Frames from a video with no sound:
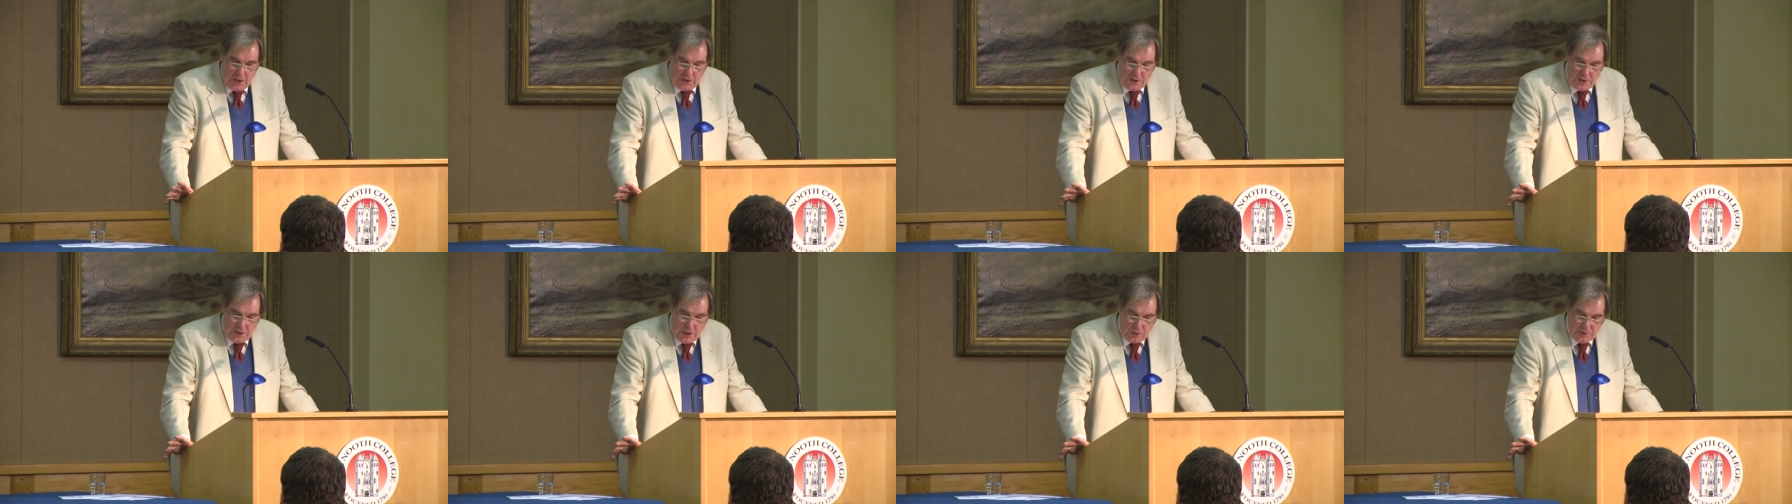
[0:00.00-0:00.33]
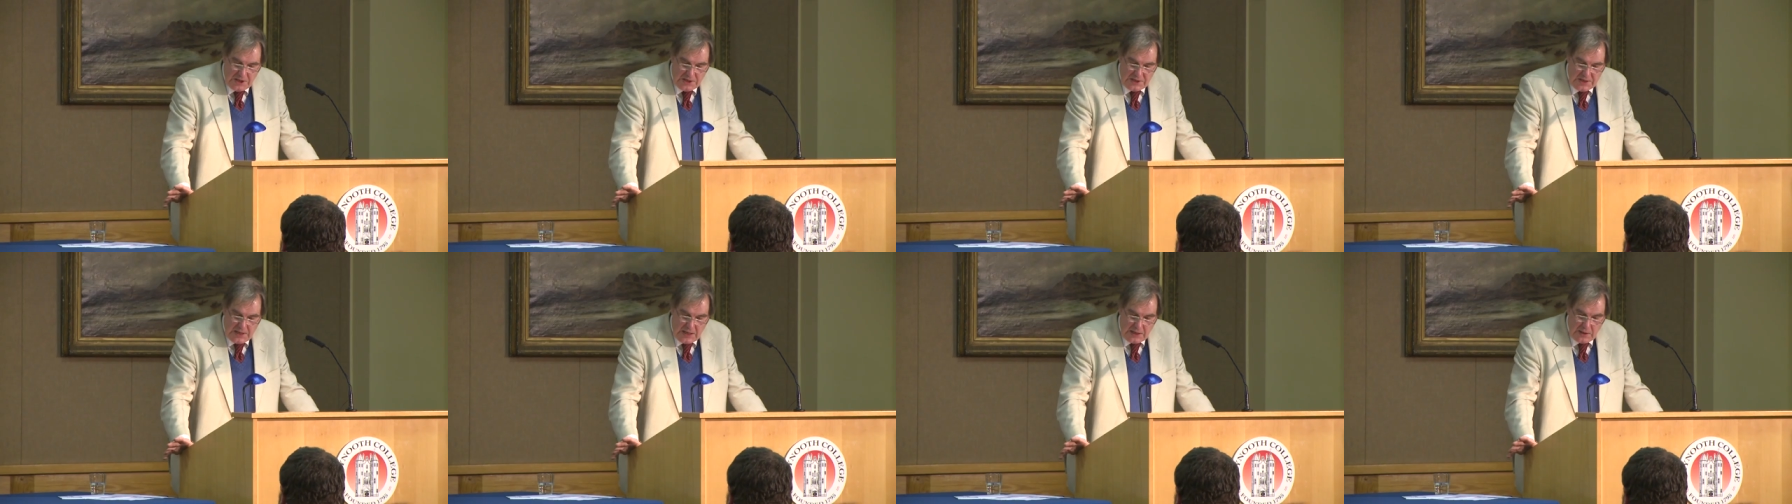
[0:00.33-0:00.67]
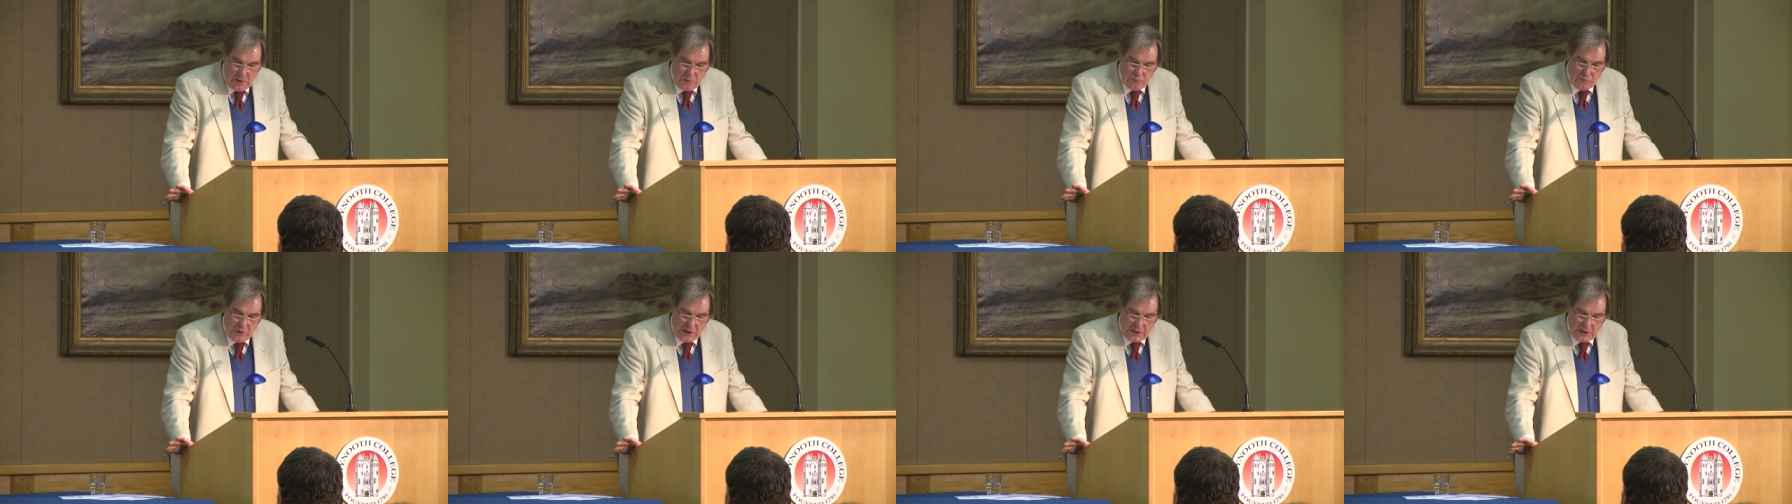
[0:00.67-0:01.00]

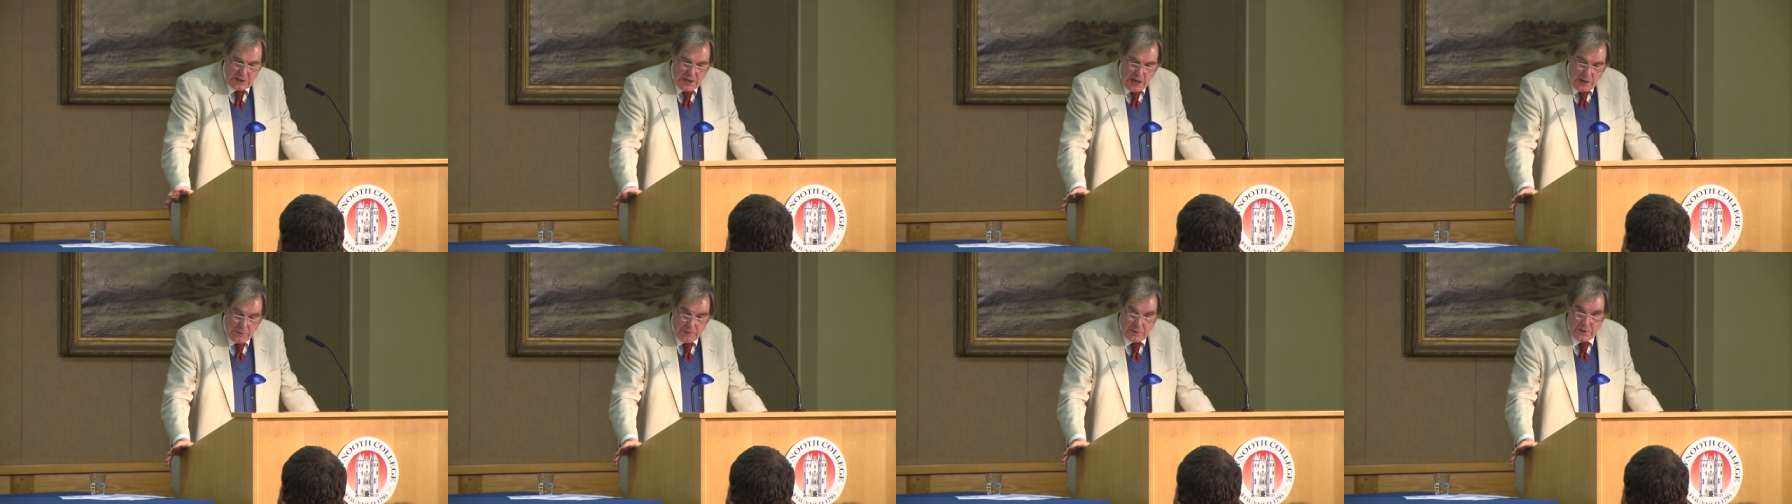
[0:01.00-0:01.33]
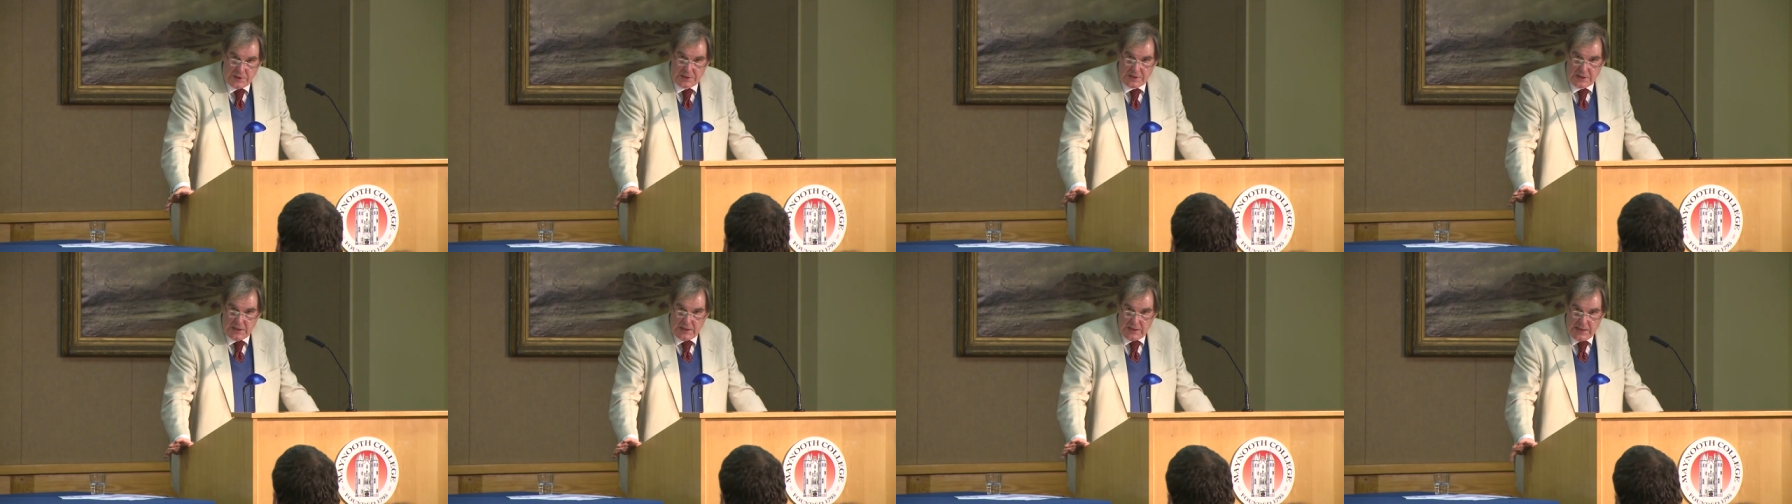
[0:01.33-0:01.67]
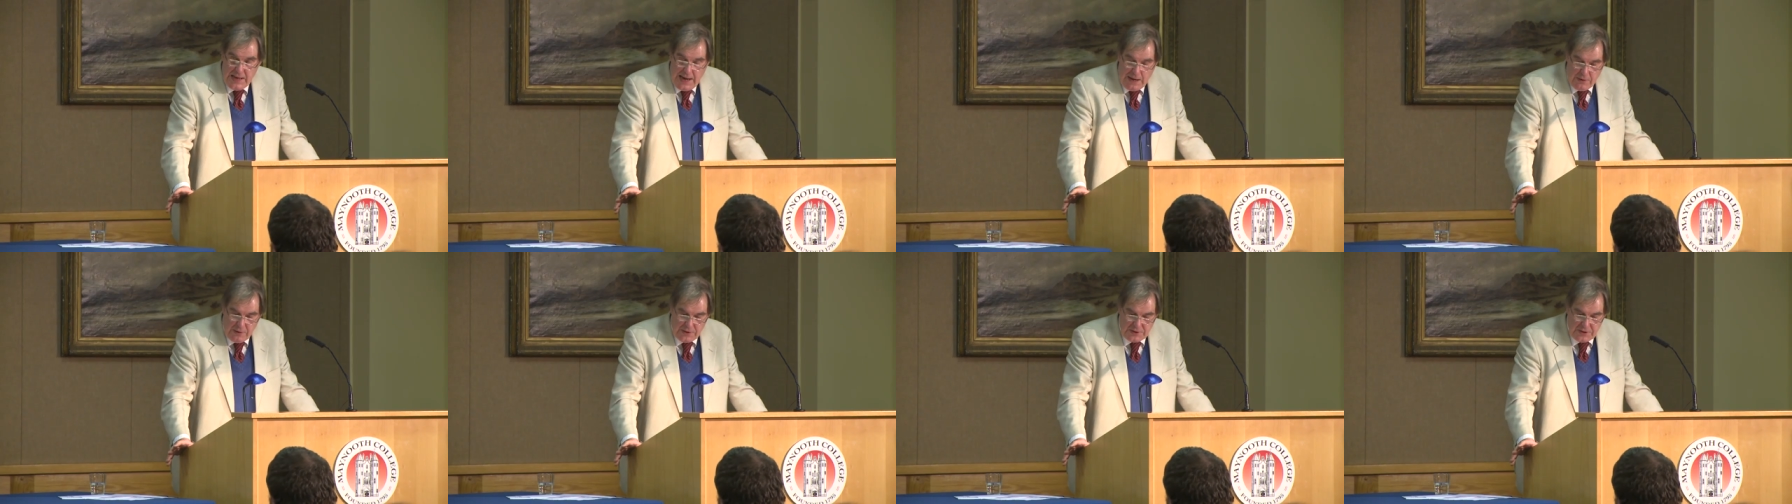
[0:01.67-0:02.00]
noticing recurrent
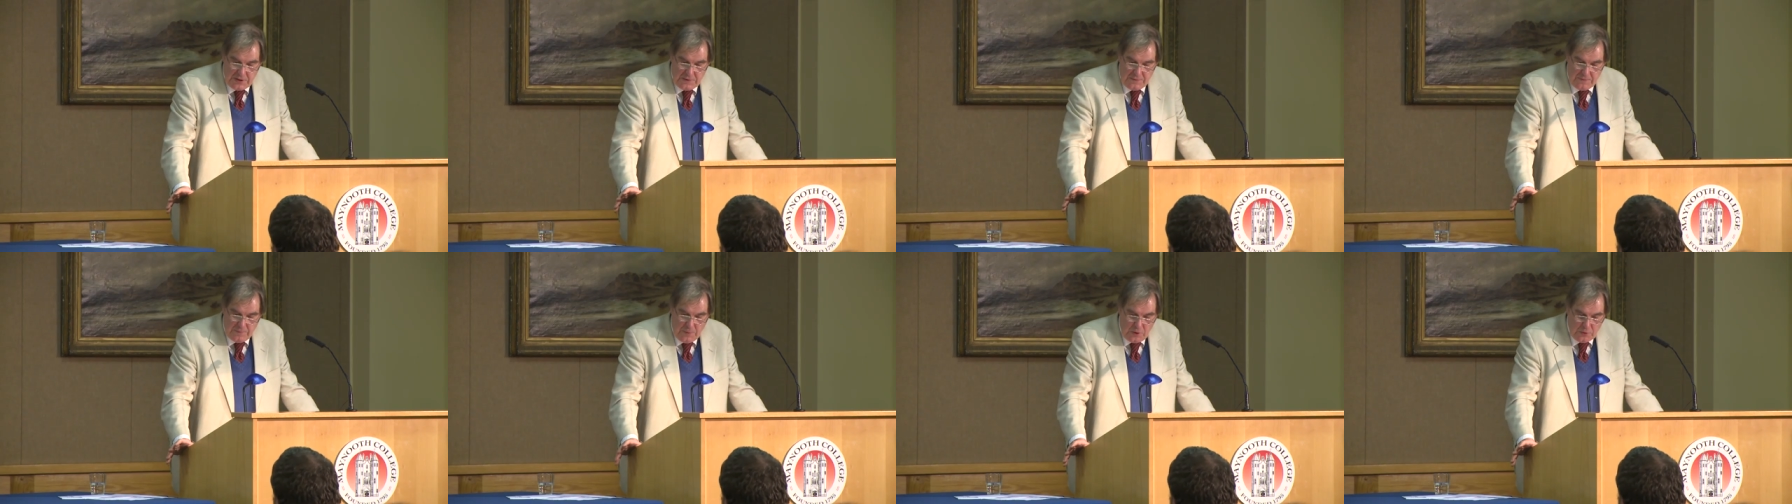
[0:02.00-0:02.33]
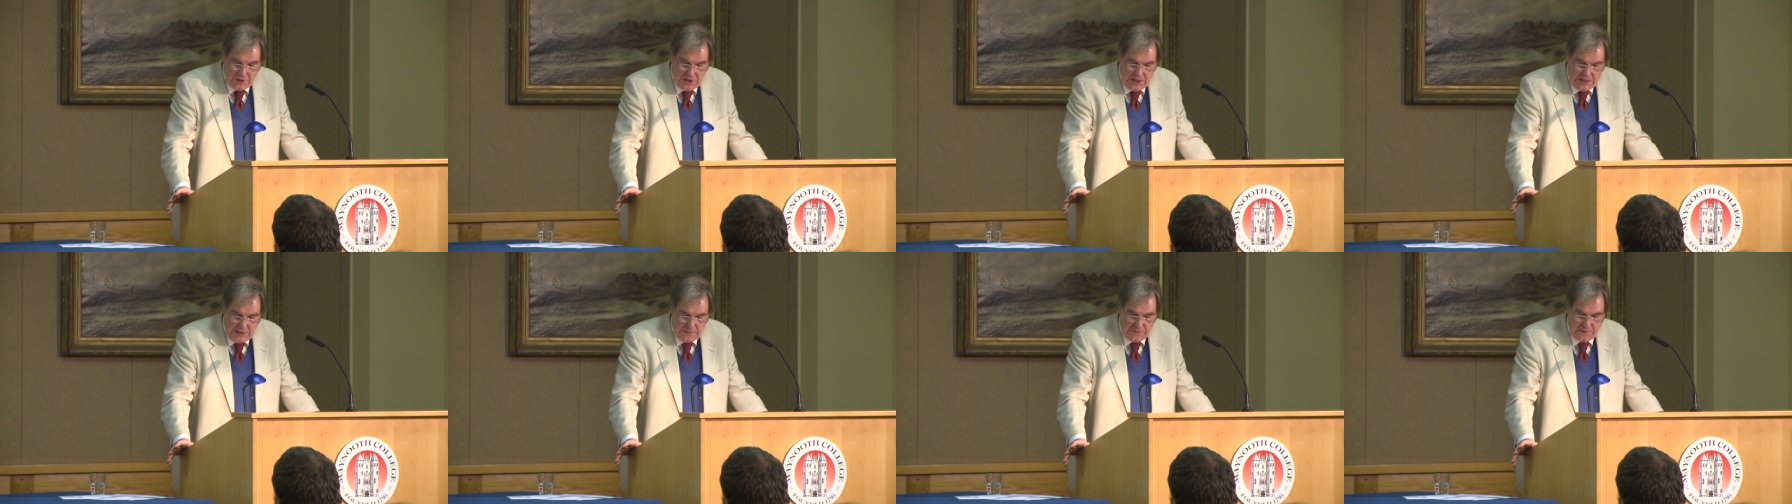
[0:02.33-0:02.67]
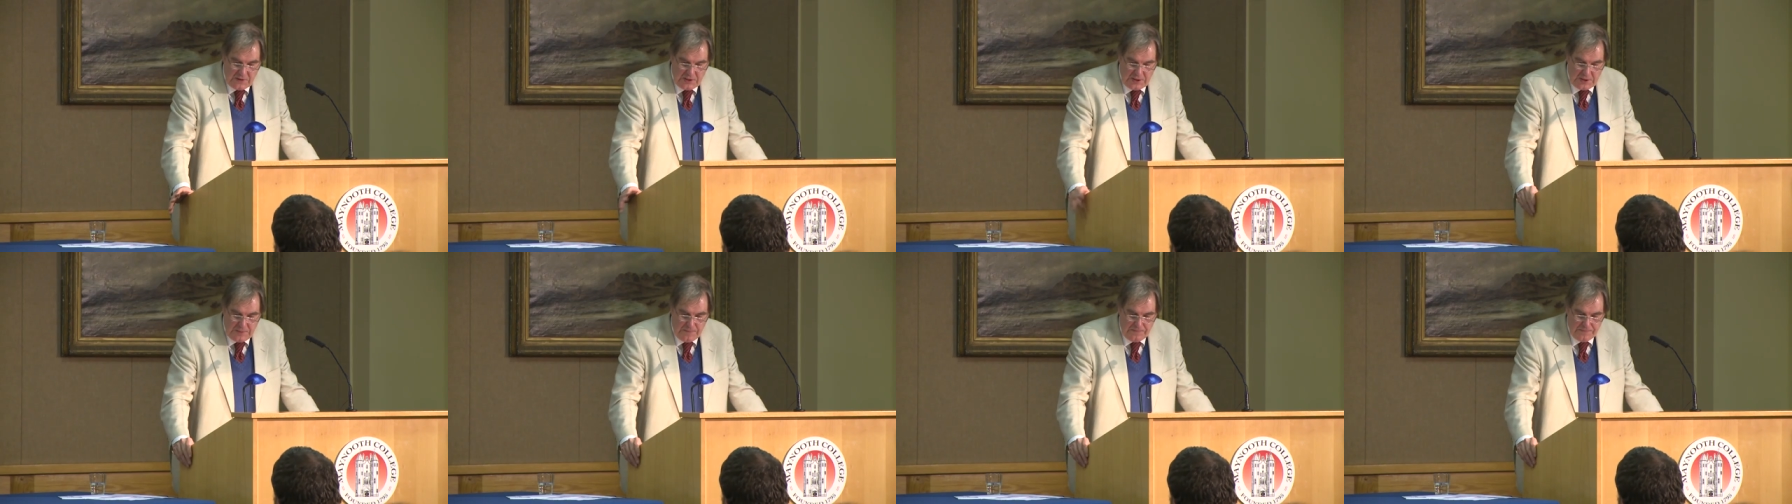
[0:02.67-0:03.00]
narrative
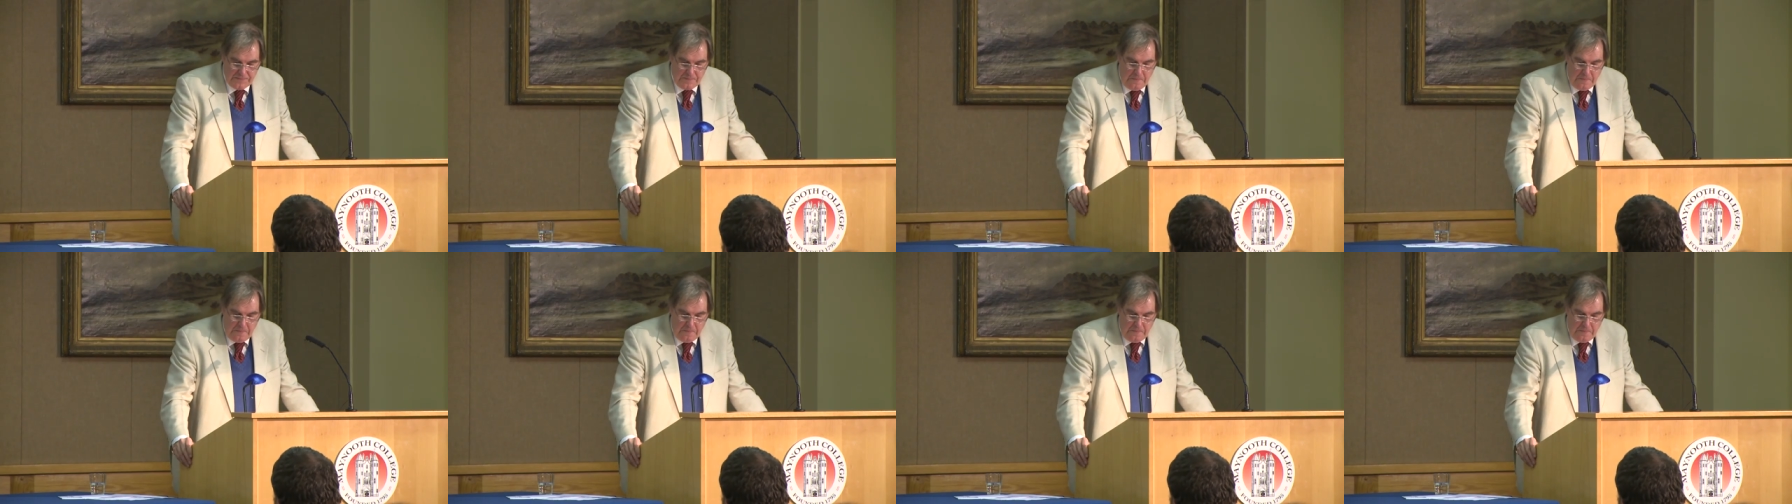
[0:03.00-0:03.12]
motifs.